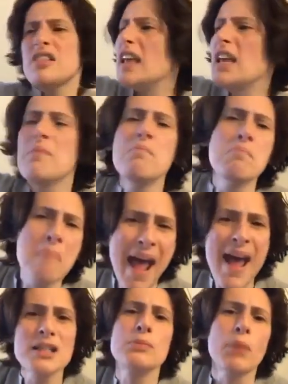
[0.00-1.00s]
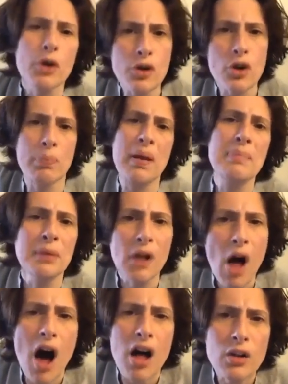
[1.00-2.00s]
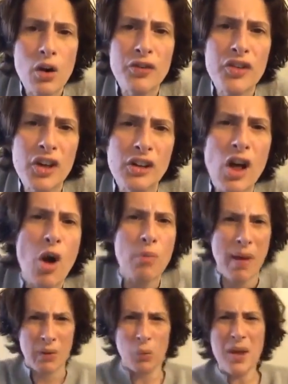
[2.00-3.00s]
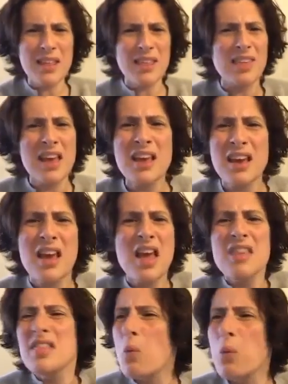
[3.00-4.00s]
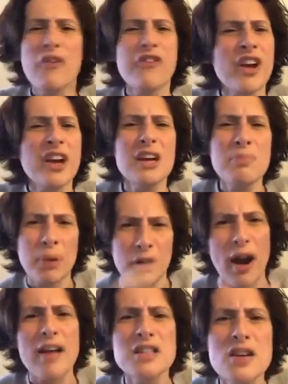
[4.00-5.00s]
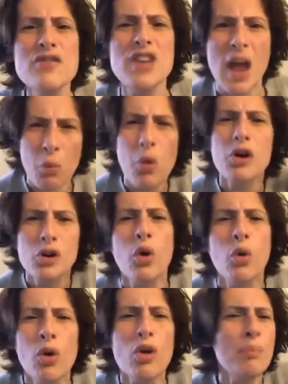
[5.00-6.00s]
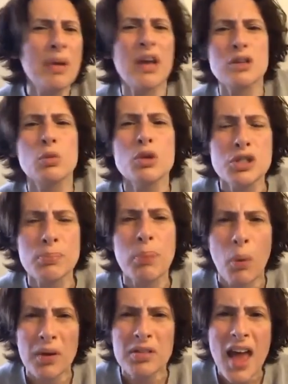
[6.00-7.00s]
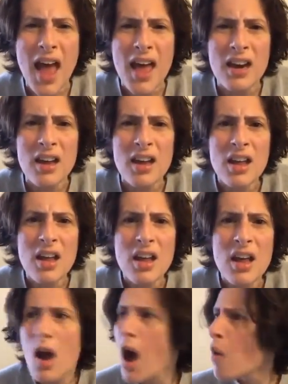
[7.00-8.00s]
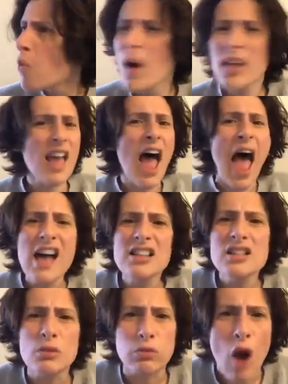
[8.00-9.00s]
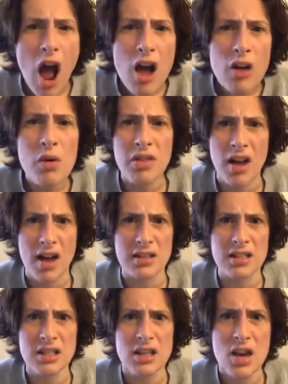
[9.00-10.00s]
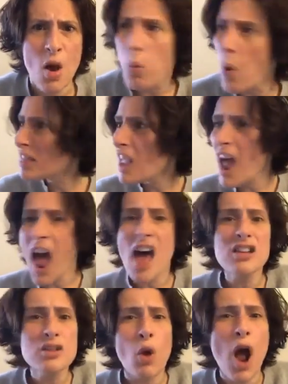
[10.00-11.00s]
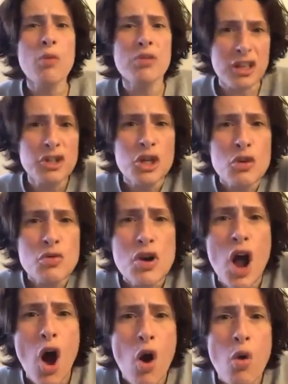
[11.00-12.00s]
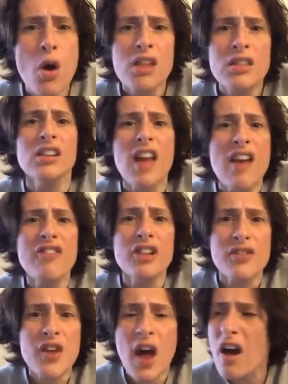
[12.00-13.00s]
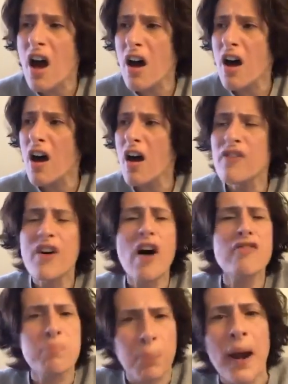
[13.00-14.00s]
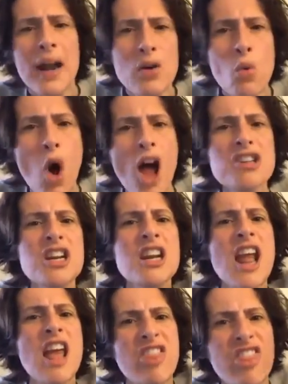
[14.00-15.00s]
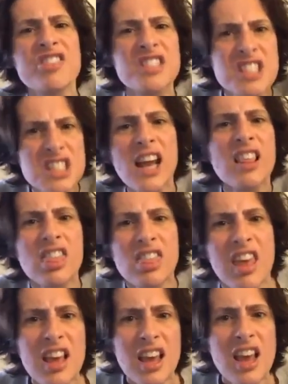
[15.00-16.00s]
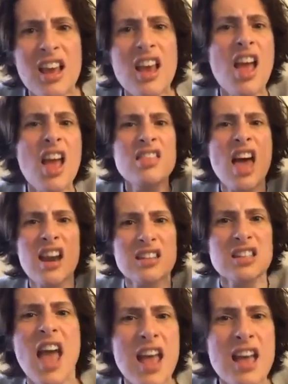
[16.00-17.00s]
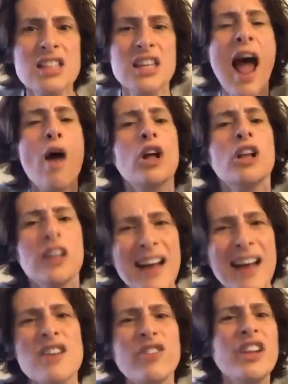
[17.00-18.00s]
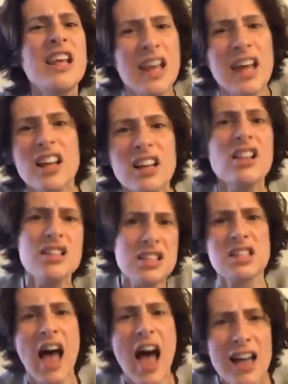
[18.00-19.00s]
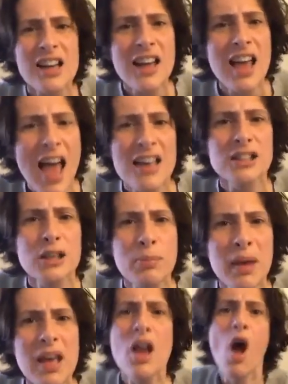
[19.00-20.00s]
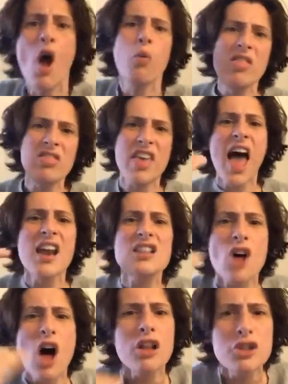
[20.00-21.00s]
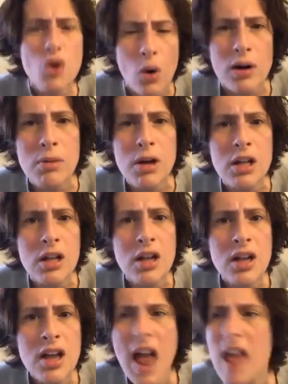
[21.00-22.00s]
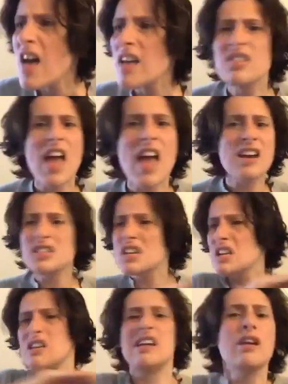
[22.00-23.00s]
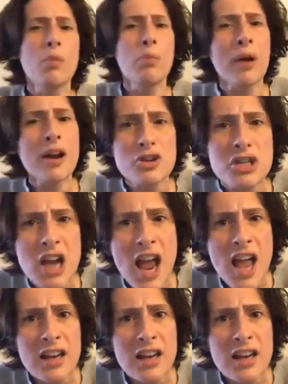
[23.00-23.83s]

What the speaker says: can mass murder people all over the globe, and we think that we're friggin' progressives and we're cool because we'll support that? What the hell is wrong with us? What the hell is wrong with us? Do you know the level of brainwashing and sick thinking that it takes, and how collectively ill a society has to be when that is all normal and that isn't deal breaker shit?